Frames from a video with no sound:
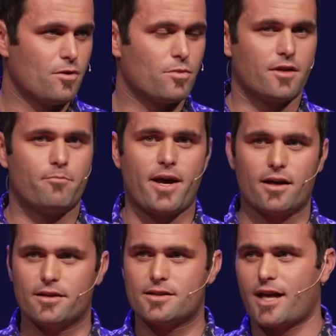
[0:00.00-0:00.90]
With a
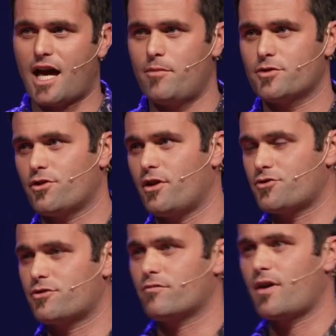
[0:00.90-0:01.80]
balanced carbon to
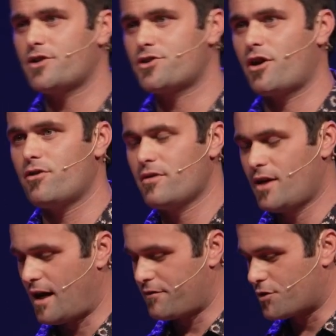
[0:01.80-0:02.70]
nitrogen ratio,
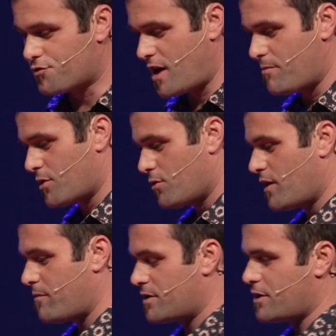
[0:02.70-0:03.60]
after trampling all
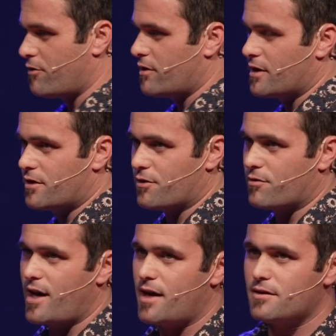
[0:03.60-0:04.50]
that material into the
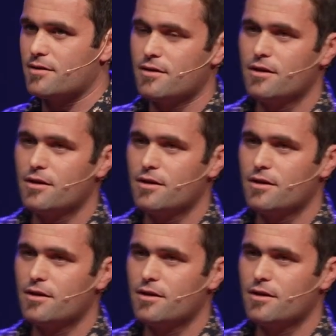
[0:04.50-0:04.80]
ground,